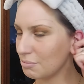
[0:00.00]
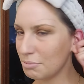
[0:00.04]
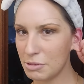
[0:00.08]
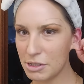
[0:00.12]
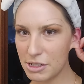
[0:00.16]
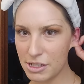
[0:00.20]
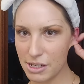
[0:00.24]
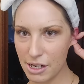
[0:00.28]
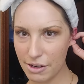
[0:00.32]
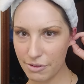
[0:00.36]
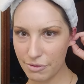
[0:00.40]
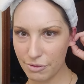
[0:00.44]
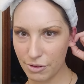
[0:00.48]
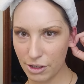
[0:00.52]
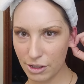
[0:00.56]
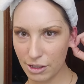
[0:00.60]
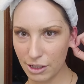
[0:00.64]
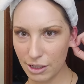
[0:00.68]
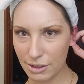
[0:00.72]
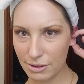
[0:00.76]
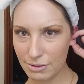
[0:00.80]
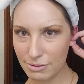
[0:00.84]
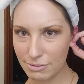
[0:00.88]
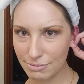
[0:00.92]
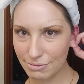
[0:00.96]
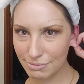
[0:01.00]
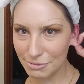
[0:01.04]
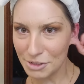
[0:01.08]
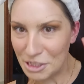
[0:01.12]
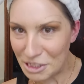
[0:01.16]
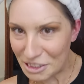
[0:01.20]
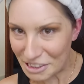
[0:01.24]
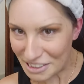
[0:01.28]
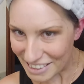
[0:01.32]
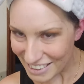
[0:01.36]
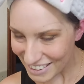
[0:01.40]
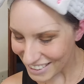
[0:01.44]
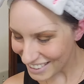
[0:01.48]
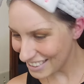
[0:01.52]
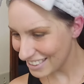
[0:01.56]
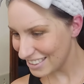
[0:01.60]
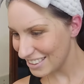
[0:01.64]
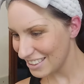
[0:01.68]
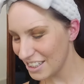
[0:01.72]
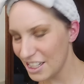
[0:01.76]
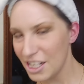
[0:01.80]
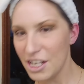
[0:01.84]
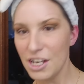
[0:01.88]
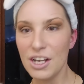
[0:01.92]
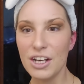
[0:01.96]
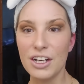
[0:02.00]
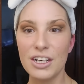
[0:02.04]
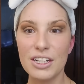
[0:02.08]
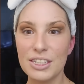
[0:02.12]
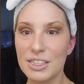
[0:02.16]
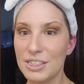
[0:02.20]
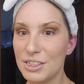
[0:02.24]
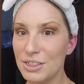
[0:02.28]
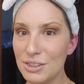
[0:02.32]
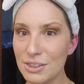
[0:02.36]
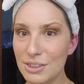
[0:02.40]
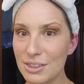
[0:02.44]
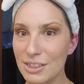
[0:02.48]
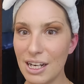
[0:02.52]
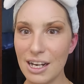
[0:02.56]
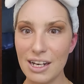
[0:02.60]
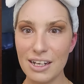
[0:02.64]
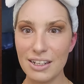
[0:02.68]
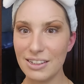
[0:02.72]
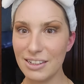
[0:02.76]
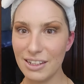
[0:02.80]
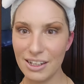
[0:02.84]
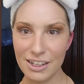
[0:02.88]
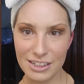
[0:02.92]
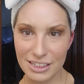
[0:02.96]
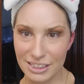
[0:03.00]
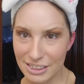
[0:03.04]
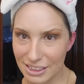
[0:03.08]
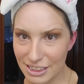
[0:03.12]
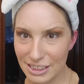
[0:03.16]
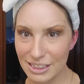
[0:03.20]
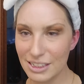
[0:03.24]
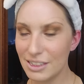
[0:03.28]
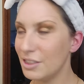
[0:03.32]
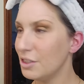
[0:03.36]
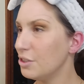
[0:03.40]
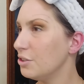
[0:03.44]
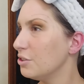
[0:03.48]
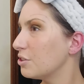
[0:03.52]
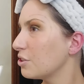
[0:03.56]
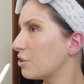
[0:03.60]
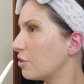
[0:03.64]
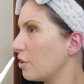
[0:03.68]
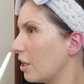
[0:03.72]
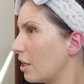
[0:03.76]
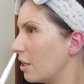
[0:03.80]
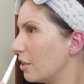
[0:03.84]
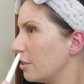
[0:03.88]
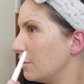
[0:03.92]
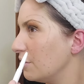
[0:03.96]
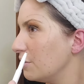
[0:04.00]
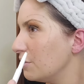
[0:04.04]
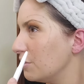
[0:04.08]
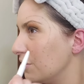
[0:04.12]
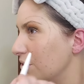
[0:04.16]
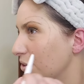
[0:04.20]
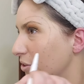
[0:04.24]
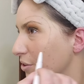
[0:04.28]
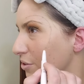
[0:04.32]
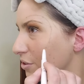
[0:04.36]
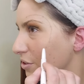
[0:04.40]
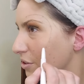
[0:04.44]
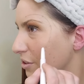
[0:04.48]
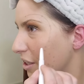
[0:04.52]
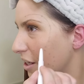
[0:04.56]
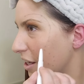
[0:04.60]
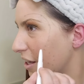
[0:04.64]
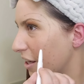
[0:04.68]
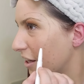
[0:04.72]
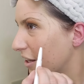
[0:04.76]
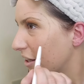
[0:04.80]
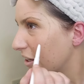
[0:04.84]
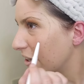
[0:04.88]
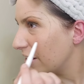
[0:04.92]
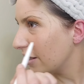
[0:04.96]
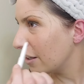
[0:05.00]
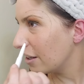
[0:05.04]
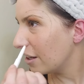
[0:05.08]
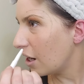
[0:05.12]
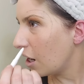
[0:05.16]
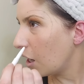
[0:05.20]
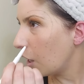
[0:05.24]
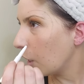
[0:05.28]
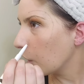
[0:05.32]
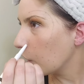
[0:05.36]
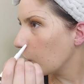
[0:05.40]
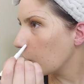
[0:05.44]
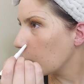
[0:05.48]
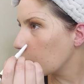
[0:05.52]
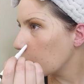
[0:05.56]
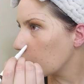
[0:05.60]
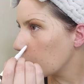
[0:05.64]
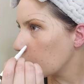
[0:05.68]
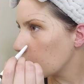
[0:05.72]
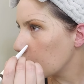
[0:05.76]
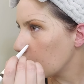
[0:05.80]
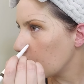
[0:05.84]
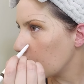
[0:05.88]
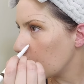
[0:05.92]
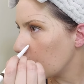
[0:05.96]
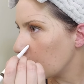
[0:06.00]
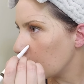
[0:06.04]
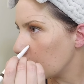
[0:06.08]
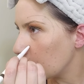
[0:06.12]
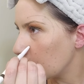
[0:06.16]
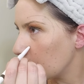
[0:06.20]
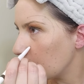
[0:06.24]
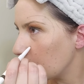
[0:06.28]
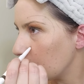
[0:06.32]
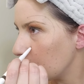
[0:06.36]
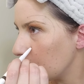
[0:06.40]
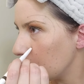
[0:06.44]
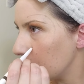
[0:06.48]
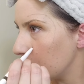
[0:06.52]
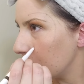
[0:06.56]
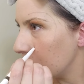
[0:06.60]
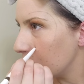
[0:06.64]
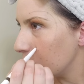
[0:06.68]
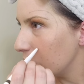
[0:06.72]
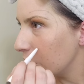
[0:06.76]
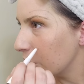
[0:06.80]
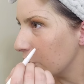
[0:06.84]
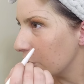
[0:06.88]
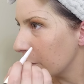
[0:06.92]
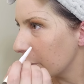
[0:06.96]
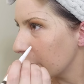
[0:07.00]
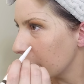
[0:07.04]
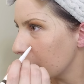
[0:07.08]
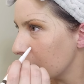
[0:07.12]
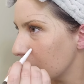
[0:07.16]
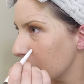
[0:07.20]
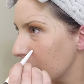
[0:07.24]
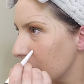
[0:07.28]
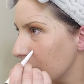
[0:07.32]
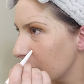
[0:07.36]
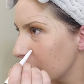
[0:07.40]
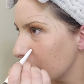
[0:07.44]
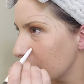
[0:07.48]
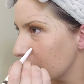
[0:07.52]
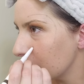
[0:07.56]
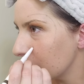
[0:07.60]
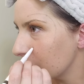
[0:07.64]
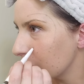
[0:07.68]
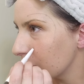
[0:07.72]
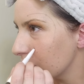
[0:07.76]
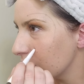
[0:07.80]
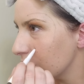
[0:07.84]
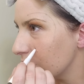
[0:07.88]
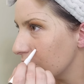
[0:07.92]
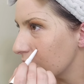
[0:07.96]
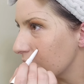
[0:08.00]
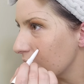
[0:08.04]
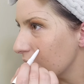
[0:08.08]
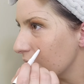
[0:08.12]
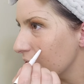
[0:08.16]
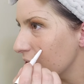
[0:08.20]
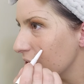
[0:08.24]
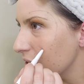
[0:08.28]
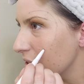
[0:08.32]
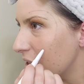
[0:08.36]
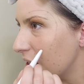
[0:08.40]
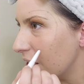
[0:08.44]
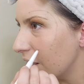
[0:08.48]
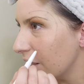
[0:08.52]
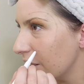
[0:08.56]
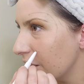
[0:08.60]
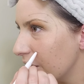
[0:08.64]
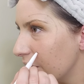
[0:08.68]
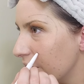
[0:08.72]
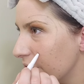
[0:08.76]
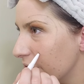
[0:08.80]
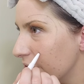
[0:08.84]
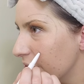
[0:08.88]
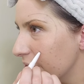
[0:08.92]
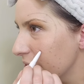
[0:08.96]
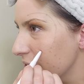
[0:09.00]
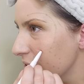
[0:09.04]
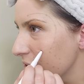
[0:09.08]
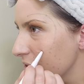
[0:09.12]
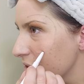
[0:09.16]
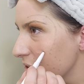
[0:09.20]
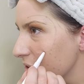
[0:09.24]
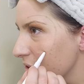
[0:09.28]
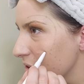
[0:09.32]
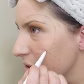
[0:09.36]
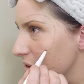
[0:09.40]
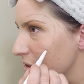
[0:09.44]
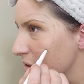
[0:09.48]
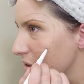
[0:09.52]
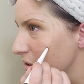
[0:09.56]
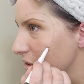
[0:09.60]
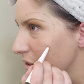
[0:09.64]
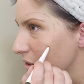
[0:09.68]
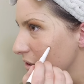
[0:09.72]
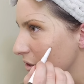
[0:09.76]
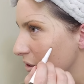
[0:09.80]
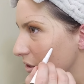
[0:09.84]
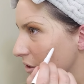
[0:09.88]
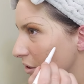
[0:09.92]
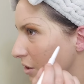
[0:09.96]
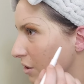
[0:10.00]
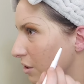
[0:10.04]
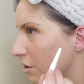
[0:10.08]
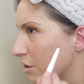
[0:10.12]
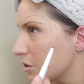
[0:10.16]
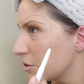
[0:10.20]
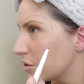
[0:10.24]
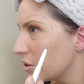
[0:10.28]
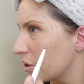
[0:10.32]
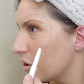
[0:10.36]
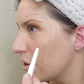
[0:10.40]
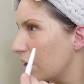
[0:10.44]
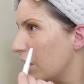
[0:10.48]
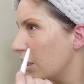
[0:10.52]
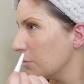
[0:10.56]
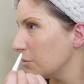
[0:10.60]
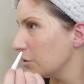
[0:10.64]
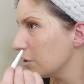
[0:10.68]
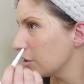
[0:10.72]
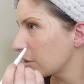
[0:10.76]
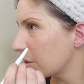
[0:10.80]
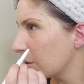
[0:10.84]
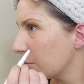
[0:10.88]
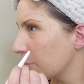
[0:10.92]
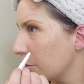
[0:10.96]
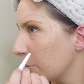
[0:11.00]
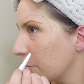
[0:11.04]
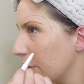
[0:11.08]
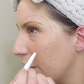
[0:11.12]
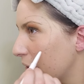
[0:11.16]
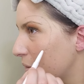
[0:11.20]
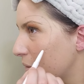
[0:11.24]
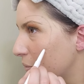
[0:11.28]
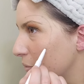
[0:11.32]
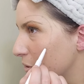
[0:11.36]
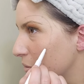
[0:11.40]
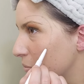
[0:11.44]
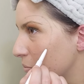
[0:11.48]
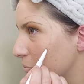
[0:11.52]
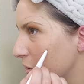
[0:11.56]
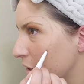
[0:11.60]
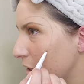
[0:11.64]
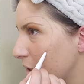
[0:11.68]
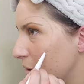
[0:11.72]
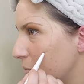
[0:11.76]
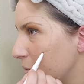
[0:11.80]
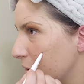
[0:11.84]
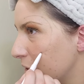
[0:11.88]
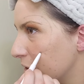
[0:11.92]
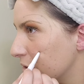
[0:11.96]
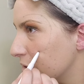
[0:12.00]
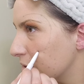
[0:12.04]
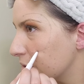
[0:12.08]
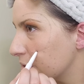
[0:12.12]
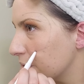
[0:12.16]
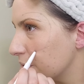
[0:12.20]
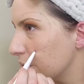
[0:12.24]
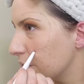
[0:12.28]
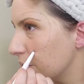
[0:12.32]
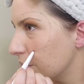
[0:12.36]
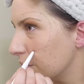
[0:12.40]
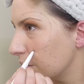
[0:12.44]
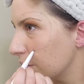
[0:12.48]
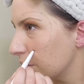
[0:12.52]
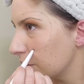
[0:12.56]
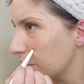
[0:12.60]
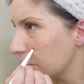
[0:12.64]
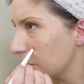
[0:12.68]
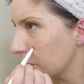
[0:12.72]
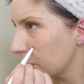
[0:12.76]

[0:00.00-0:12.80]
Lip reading: mistake friendly. You honestly use a eyeliner that you maybe don't care about, because you're going to use a lot of it. So I'm just coming back with the brow pencil,